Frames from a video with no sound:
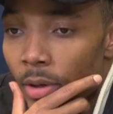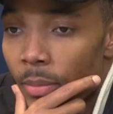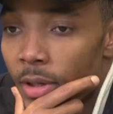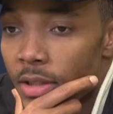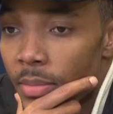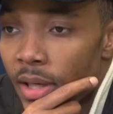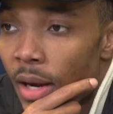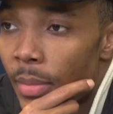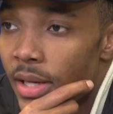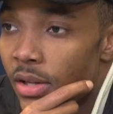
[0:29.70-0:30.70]
pretty much been
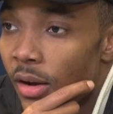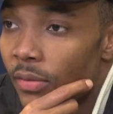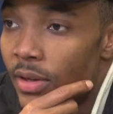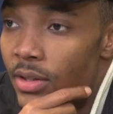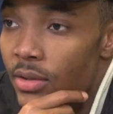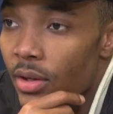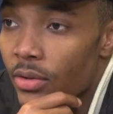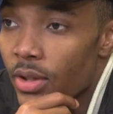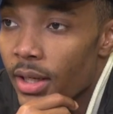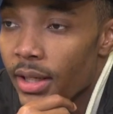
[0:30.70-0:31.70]
our best offense. You
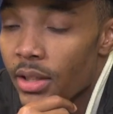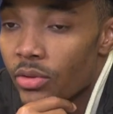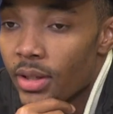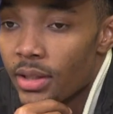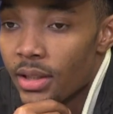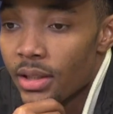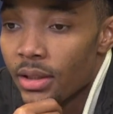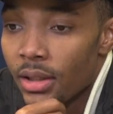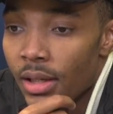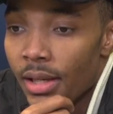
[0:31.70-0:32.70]
know, try to get in
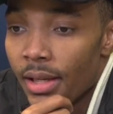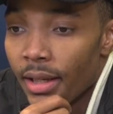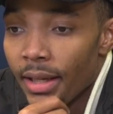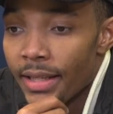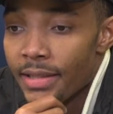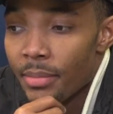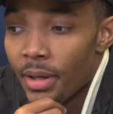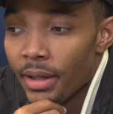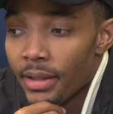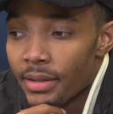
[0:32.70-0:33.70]
transition, get easy
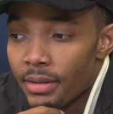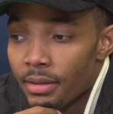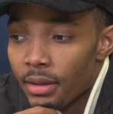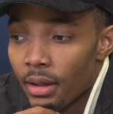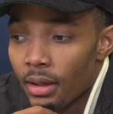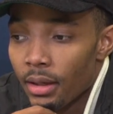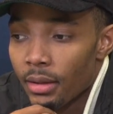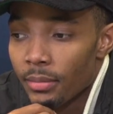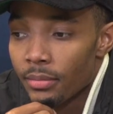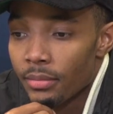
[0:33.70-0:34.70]
buckets.
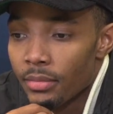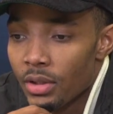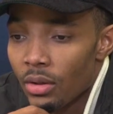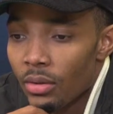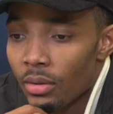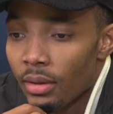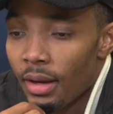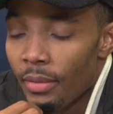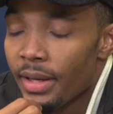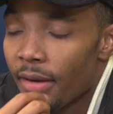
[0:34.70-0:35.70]
Uh, so,
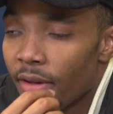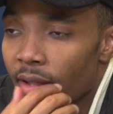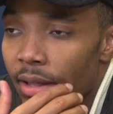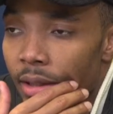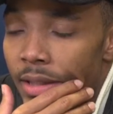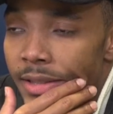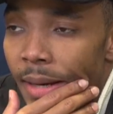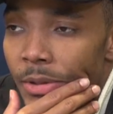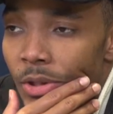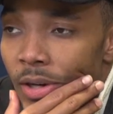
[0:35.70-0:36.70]
now we definitely did a good
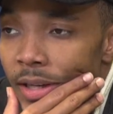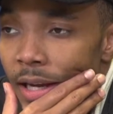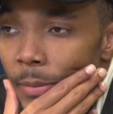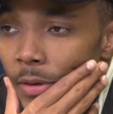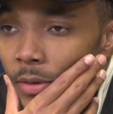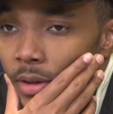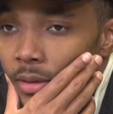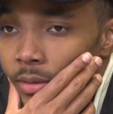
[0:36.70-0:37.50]
job of starting the game off.